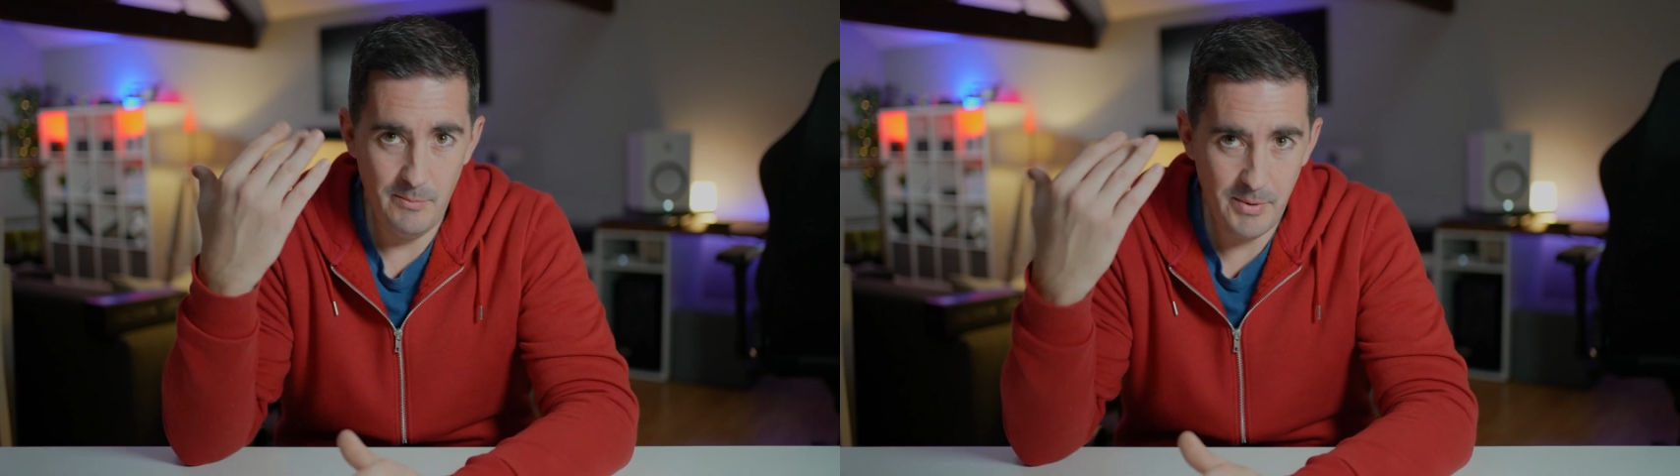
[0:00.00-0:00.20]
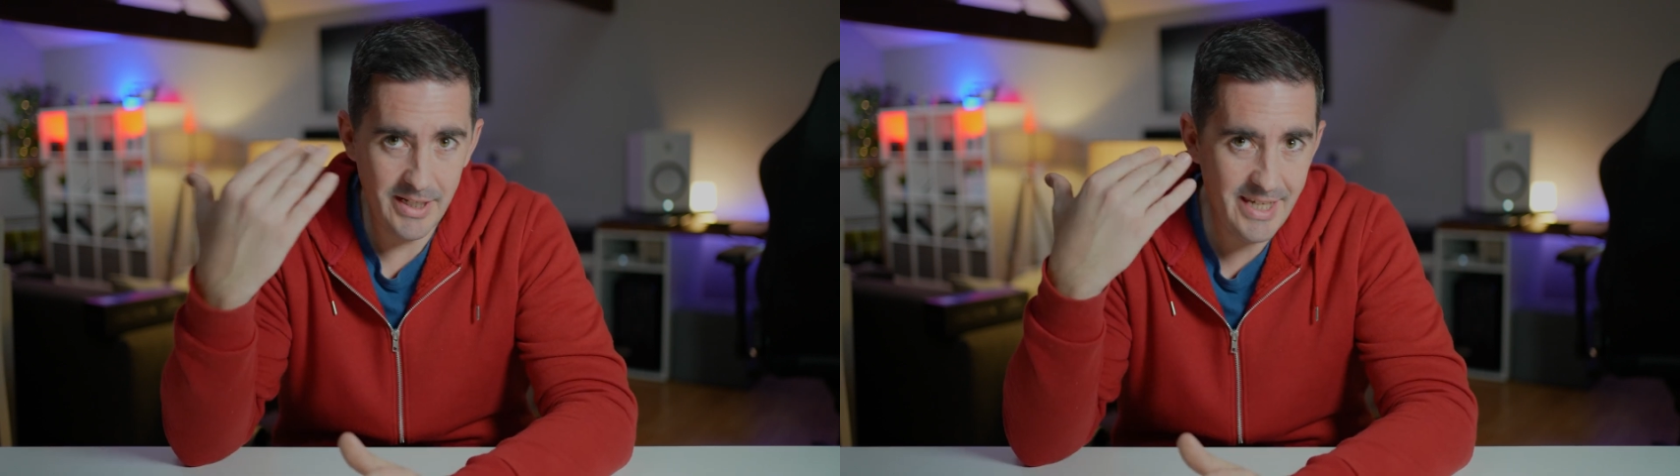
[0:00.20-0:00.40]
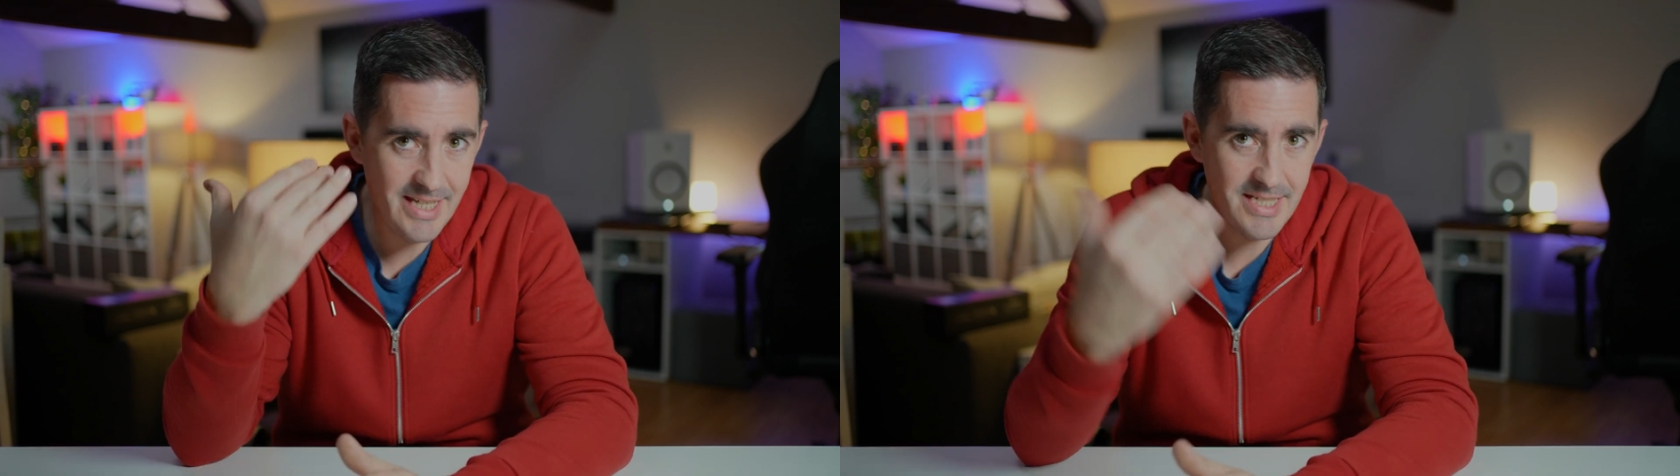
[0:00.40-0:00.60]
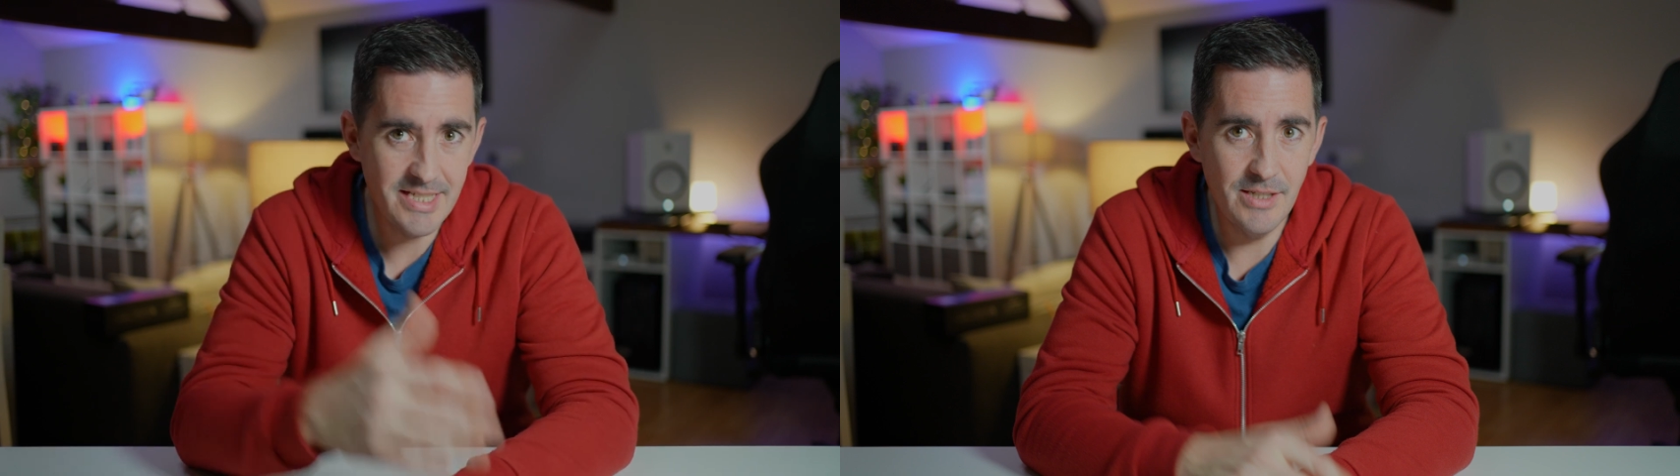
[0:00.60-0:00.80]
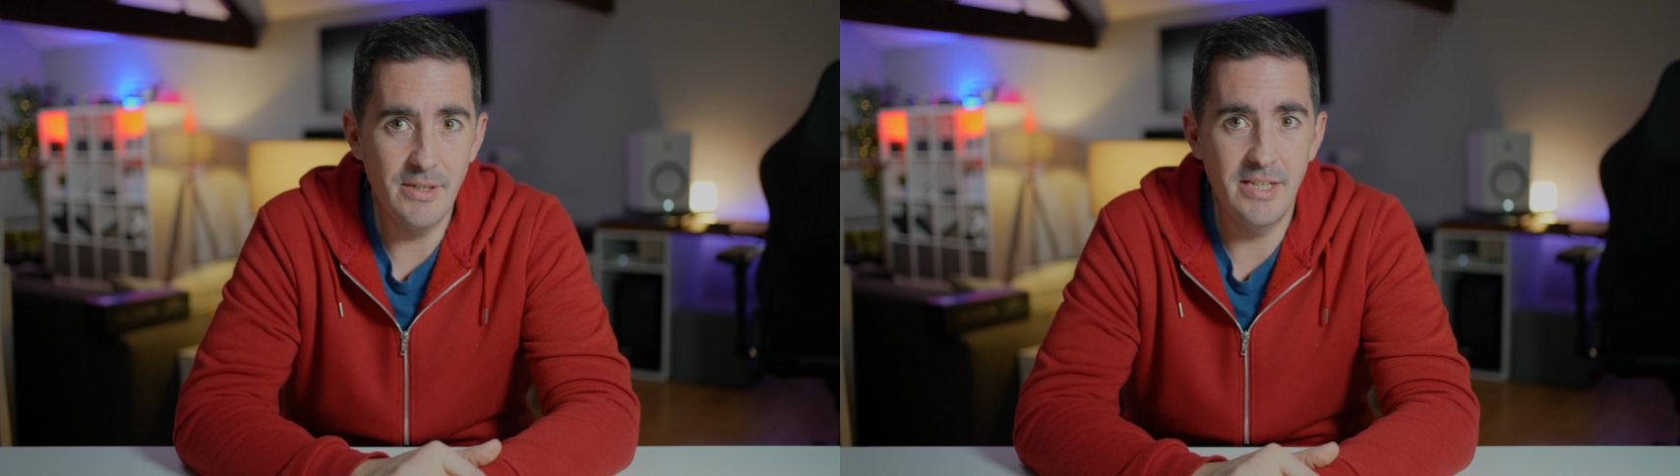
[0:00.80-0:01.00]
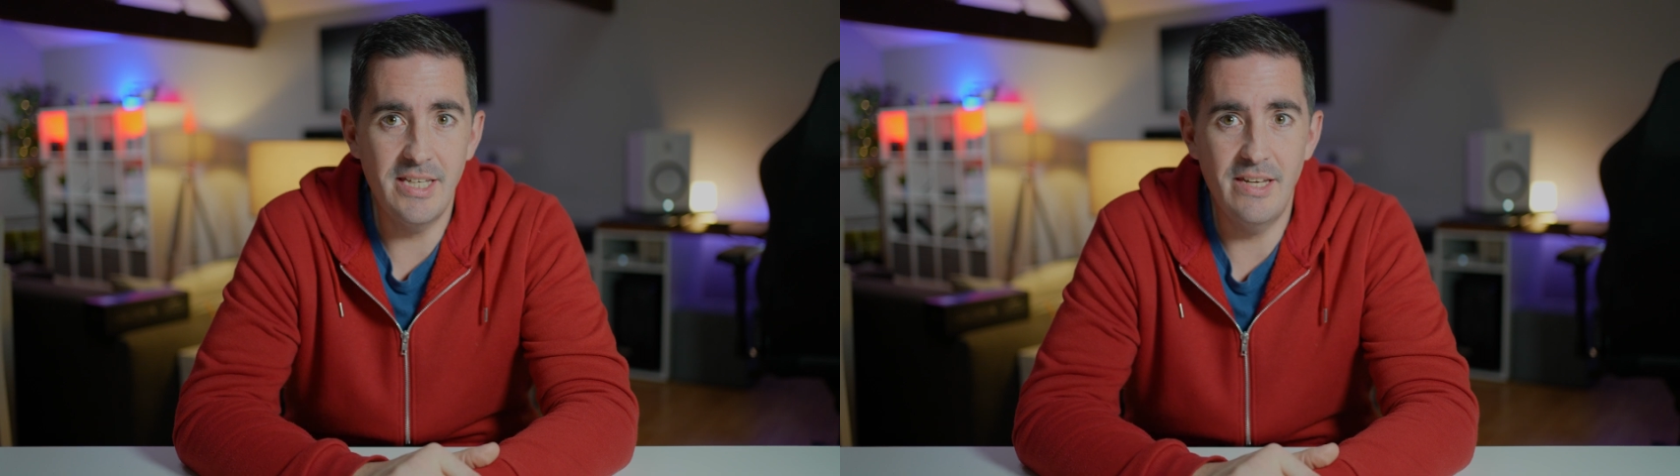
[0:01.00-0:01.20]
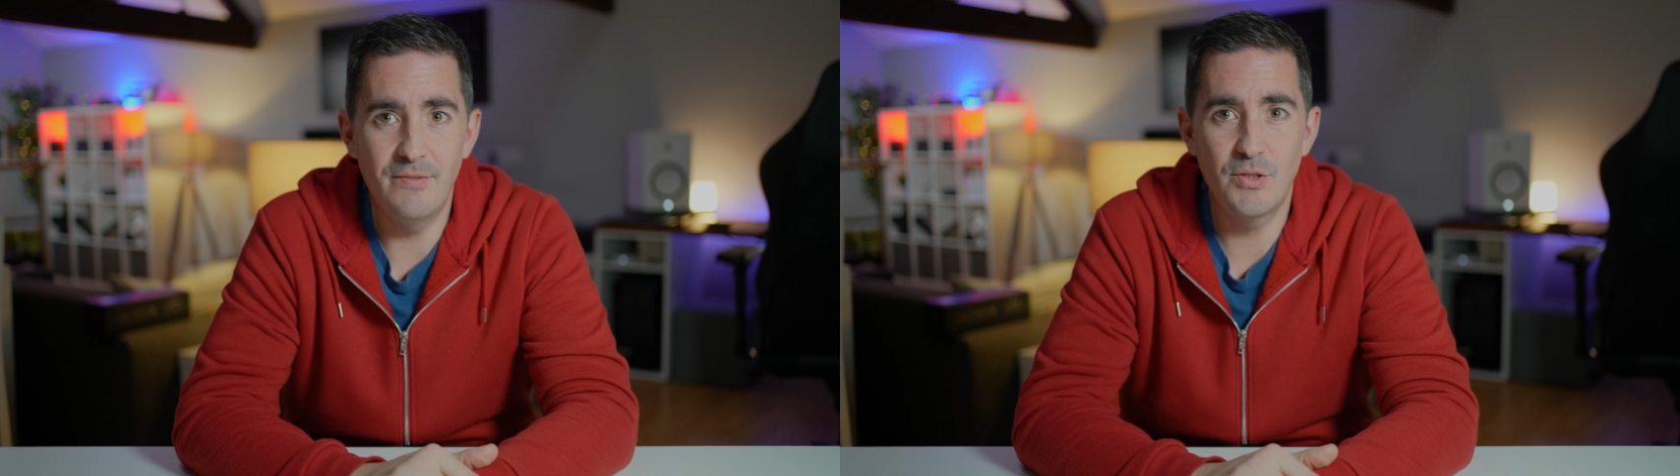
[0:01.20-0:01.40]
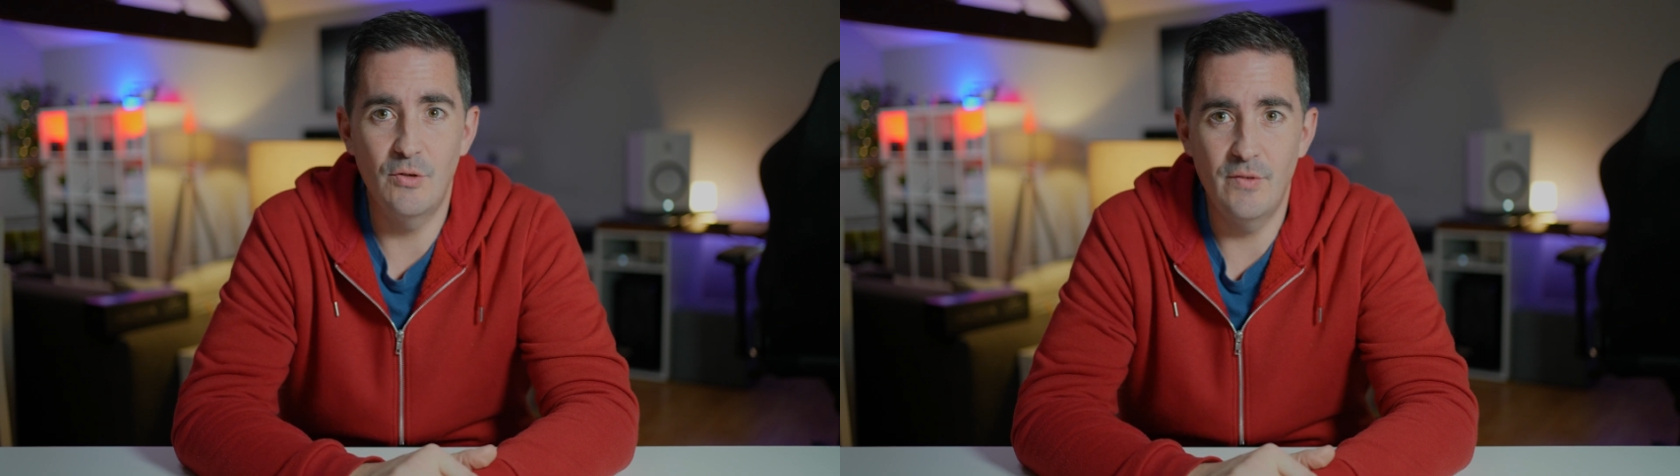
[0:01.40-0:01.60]
but it is still going to give
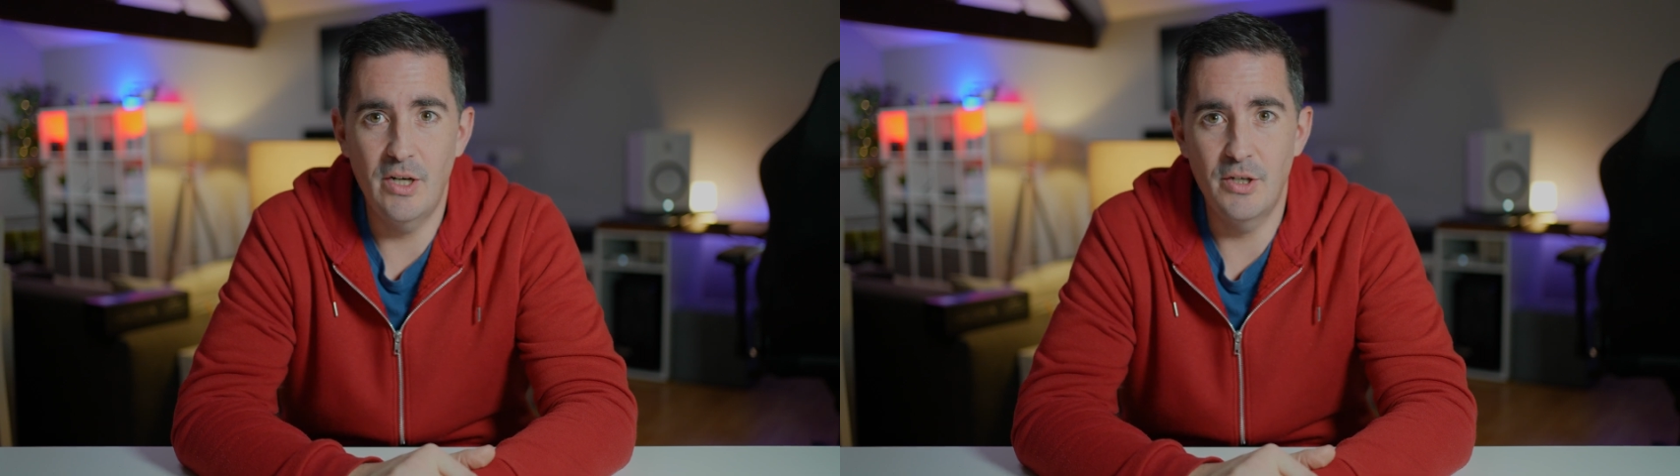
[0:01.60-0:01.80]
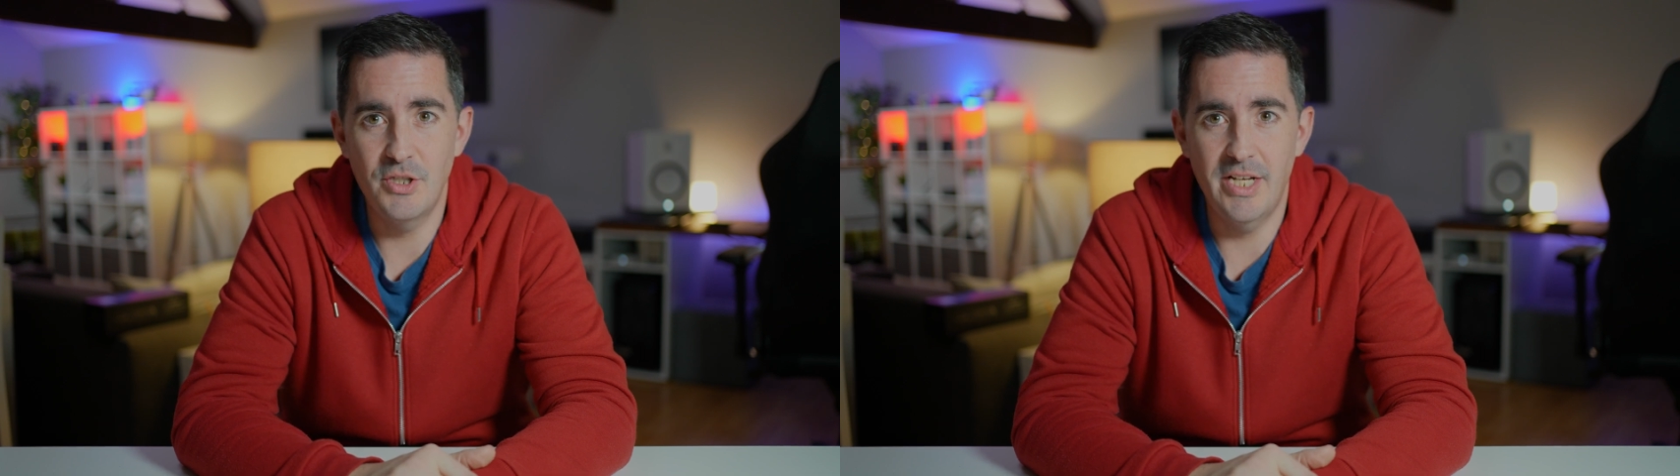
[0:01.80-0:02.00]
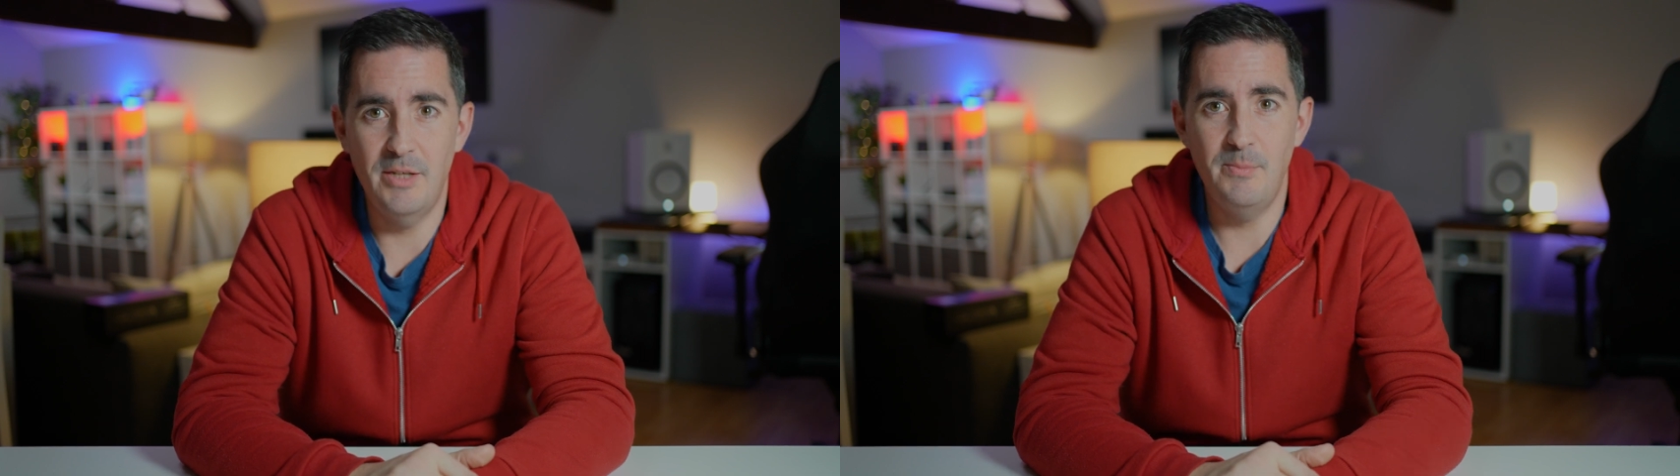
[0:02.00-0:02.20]
sort of a harsh shadow